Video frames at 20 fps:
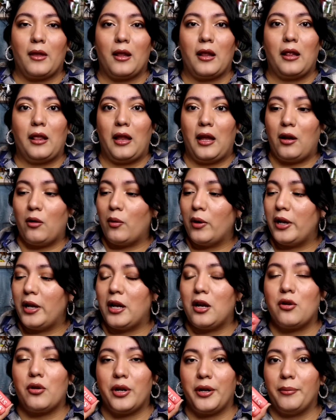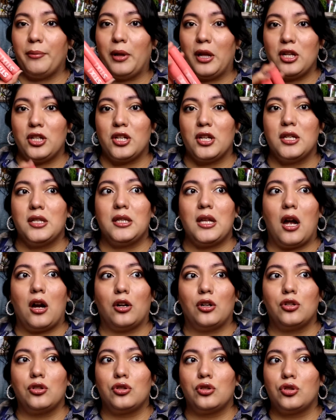liquid and cream blushes
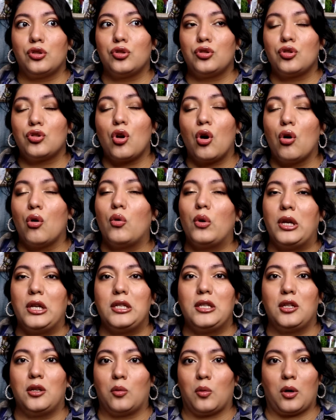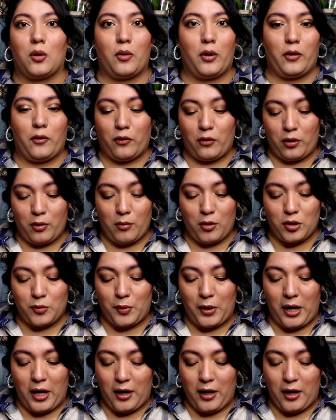are so easy to work with for the most part.